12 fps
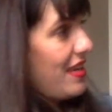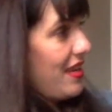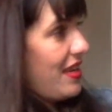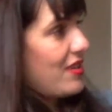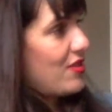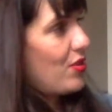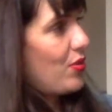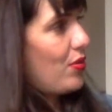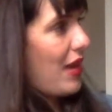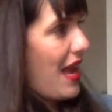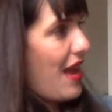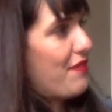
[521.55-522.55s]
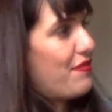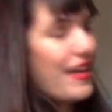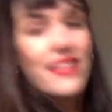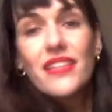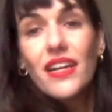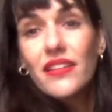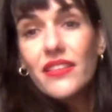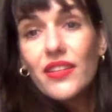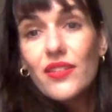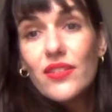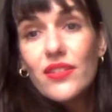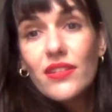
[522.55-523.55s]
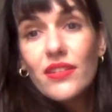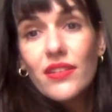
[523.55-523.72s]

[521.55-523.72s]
So have I done this?